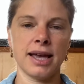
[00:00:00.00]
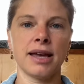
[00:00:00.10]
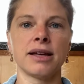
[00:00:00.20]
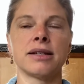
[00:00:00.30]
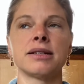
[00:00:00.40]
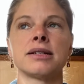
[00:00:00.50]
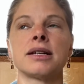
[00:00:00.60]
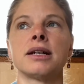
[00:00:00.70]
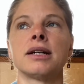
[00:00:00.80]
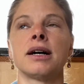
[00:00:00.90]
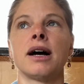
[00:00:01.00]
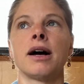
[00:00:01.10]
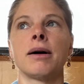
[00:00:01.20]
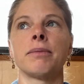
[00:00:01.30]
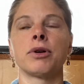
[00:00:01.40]
and
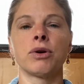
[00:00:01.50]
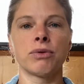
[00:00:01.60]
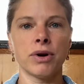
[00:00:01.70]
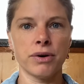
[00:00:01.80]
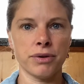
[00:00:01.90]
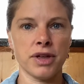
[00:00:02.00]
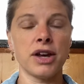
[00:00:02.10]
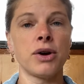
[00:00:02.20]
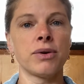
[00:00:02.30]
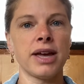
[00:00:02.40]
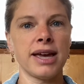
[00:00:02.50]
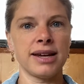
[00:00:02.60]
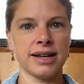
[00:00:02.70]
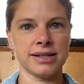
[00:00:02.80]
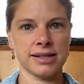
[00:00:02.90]
growth and
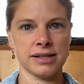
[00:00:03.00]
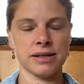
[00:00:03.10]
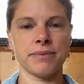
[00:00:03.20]
okayness.